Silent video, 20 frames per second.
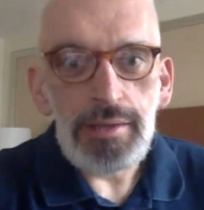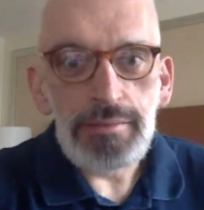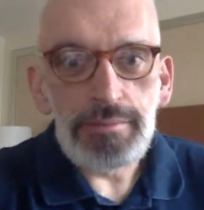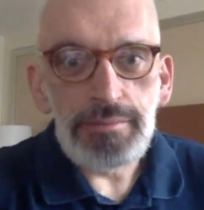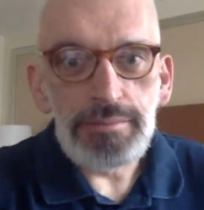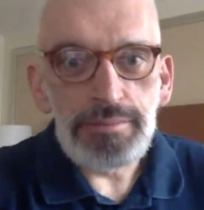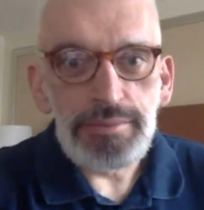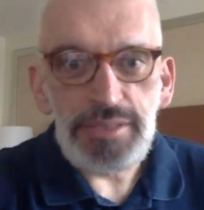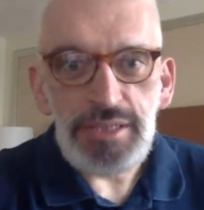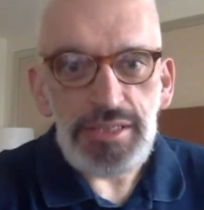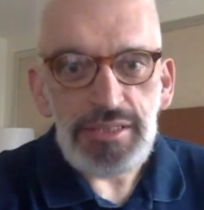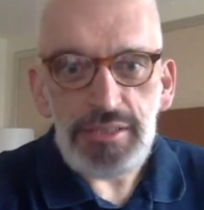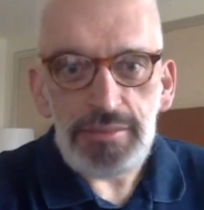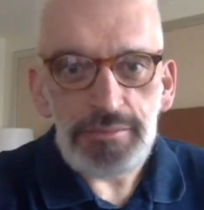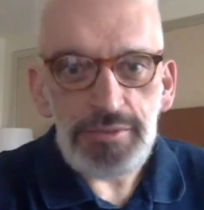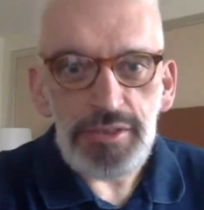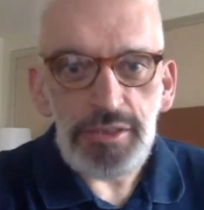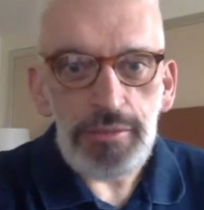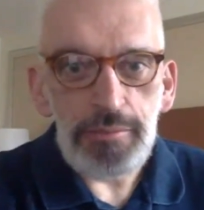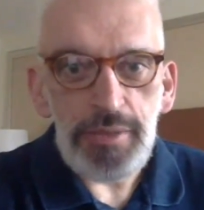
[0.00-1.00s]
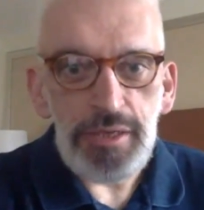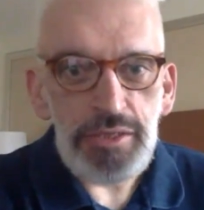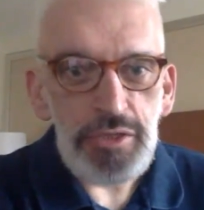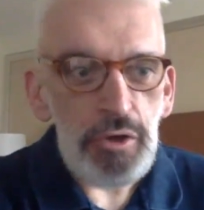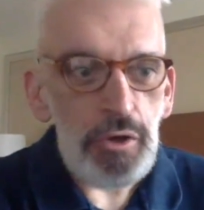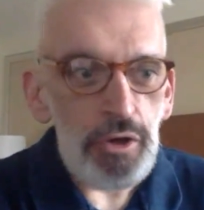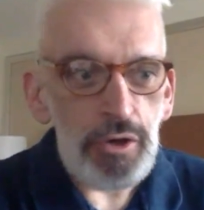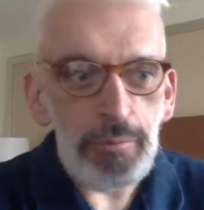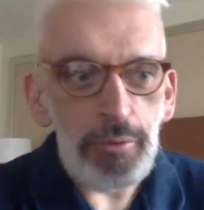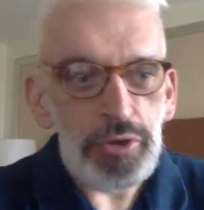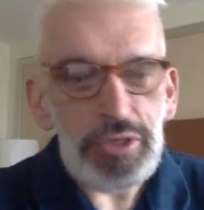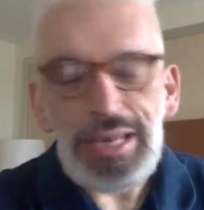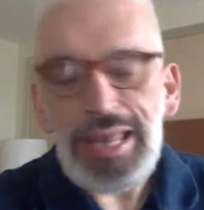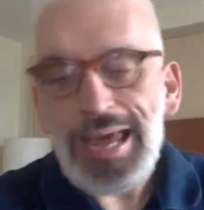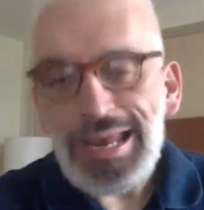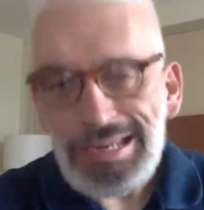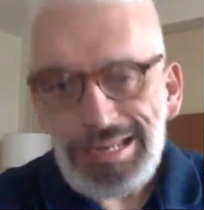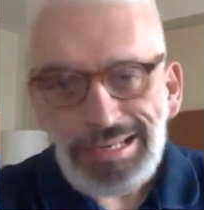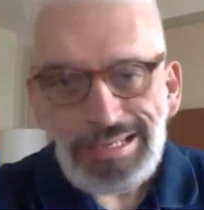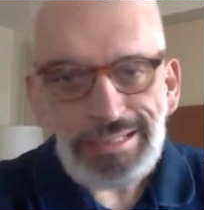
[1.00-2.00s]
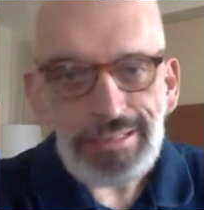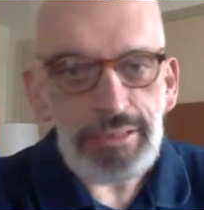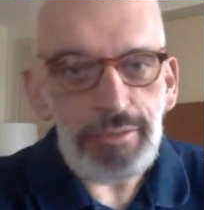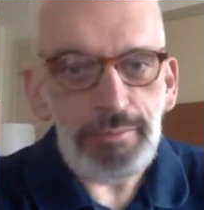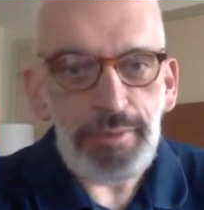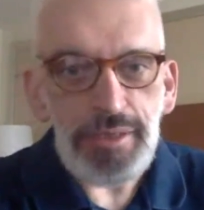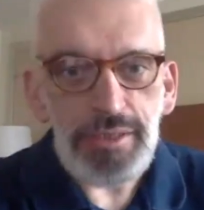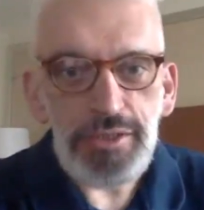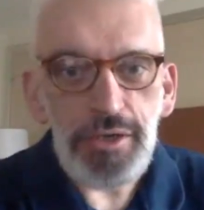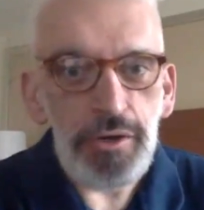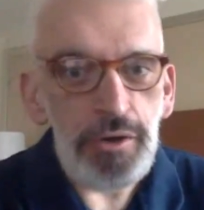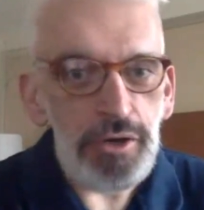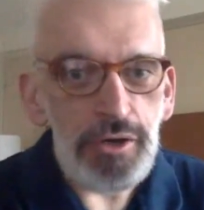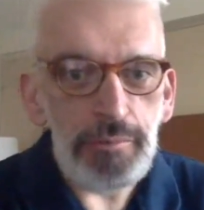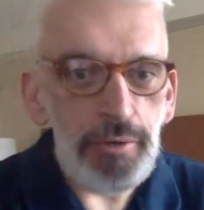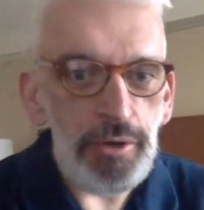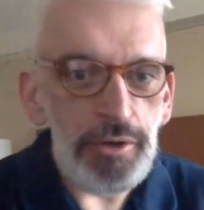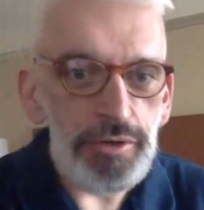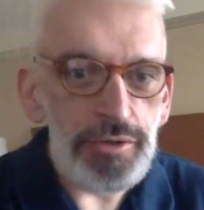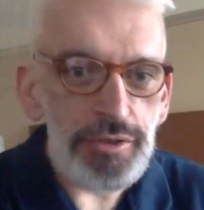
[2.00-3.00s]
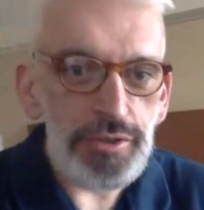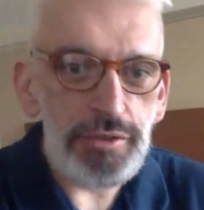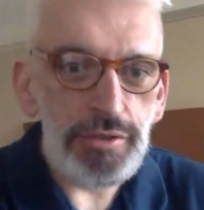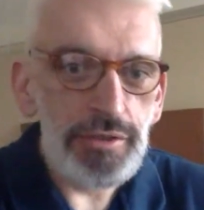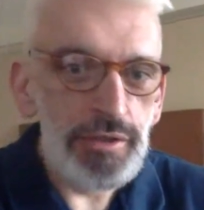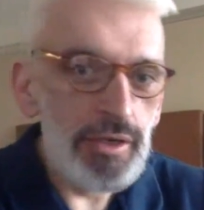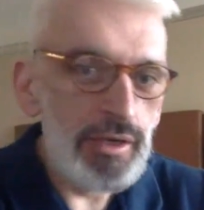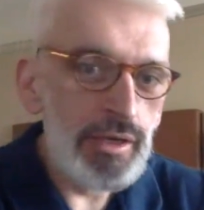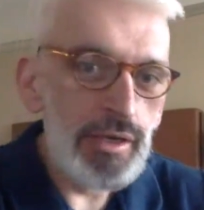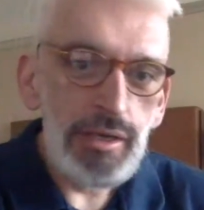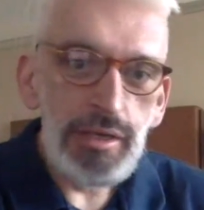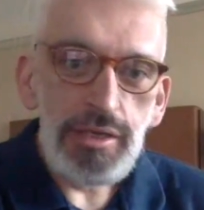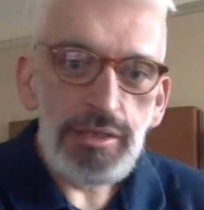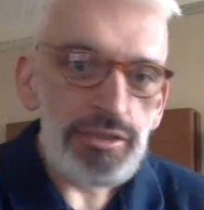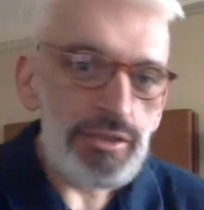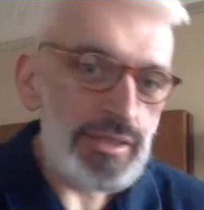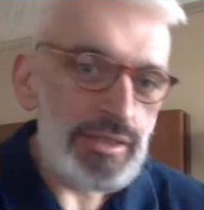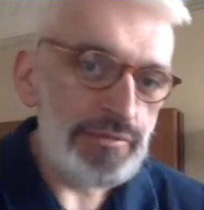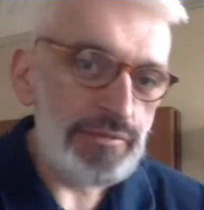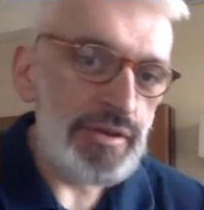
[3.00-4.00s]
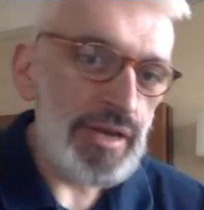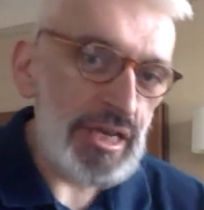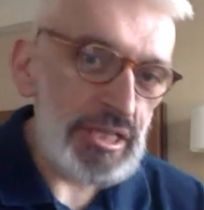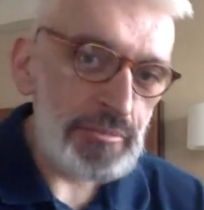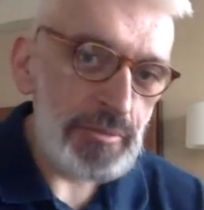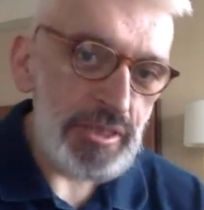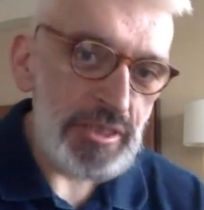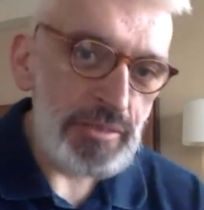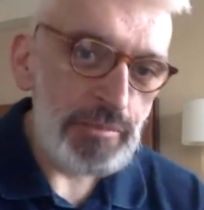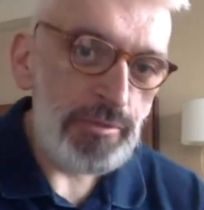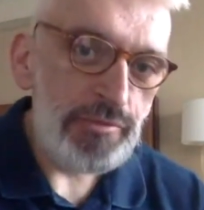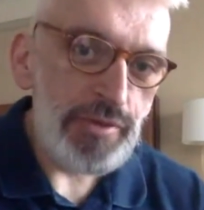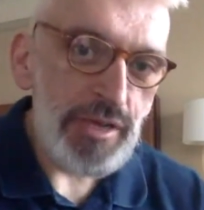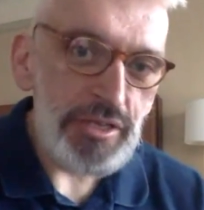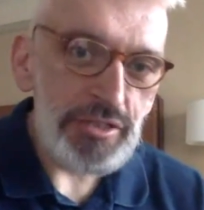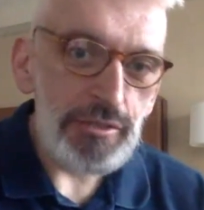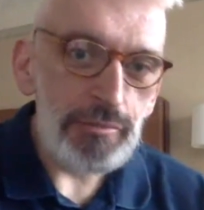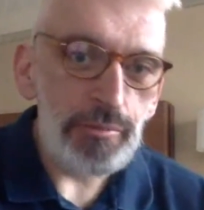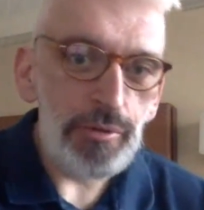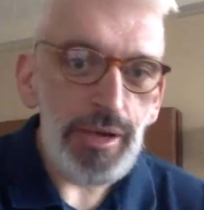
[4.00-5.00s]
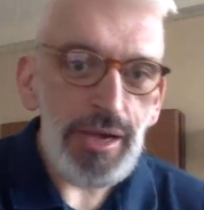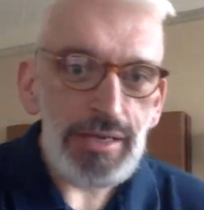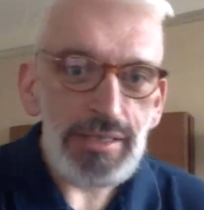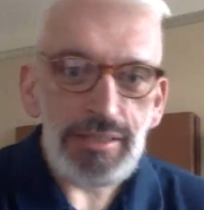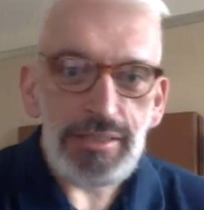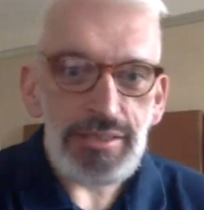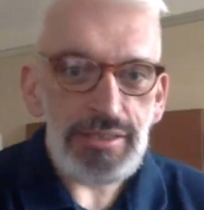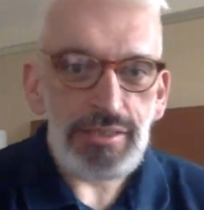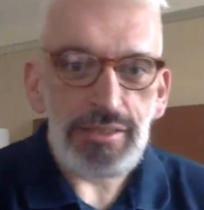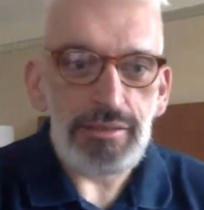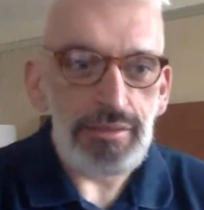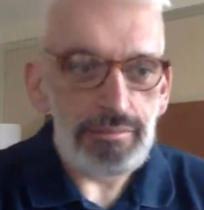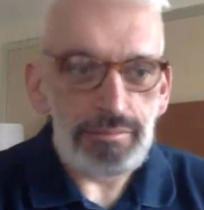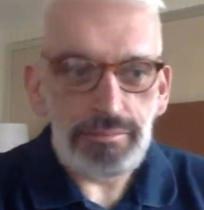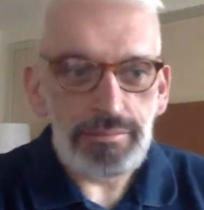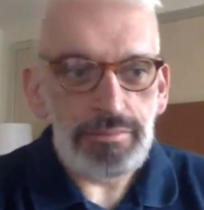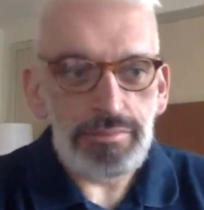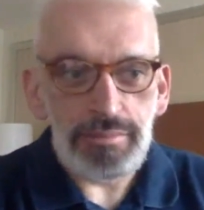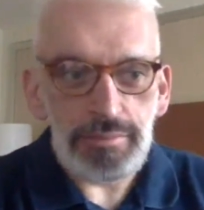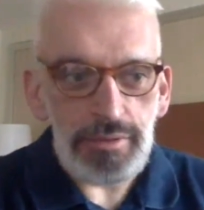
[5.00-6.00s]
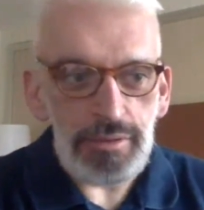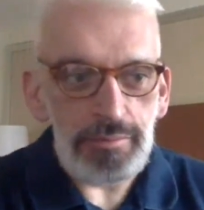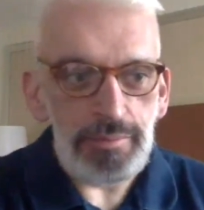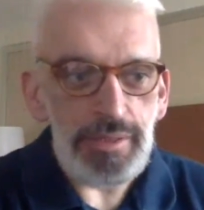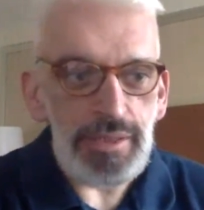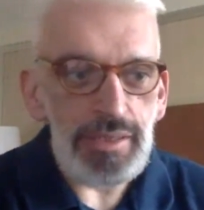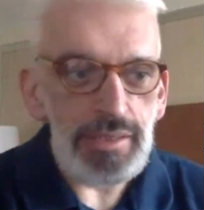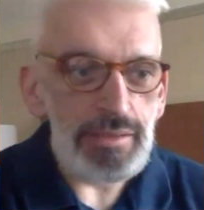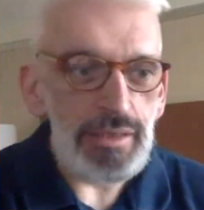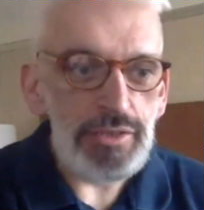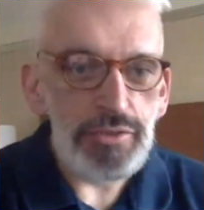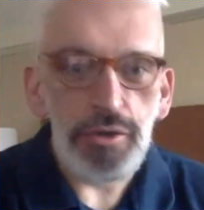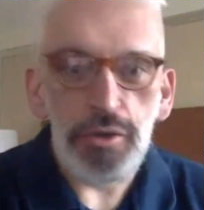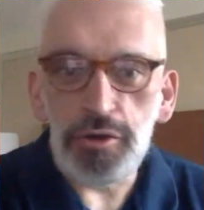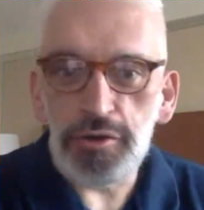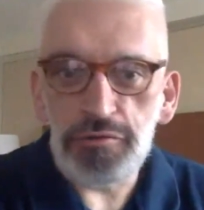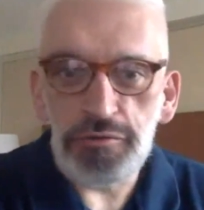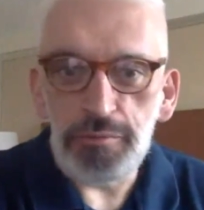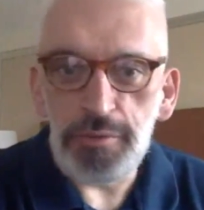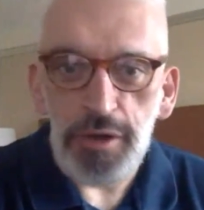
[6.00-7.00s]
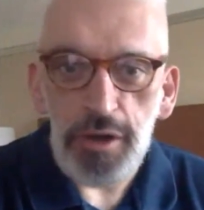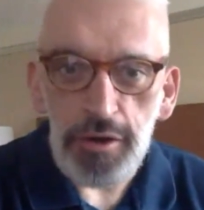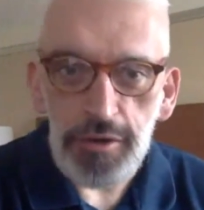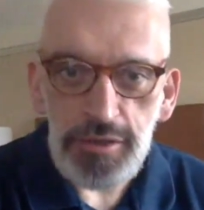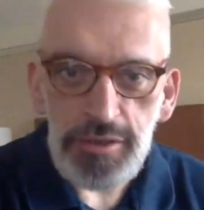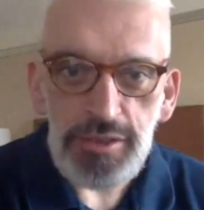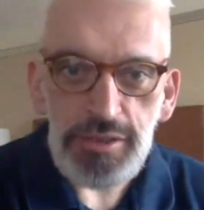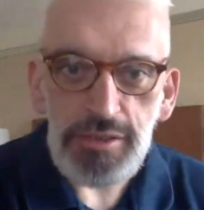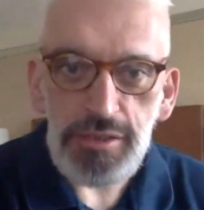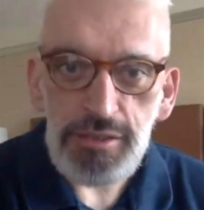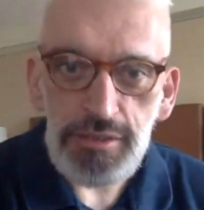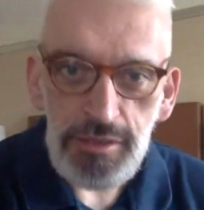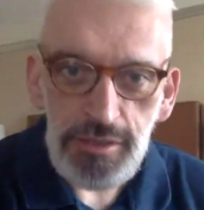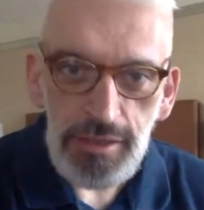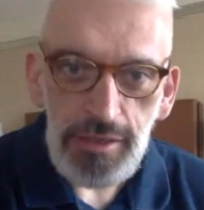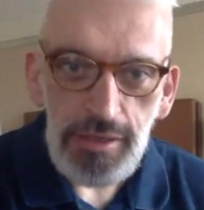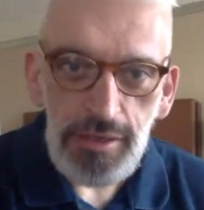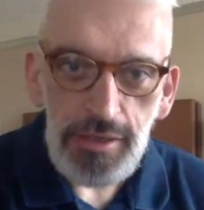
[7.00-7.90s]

systems. There'll be a talk about lighting. There'll be a talk about different aspects of professional practice. There'll be a talk from an artist.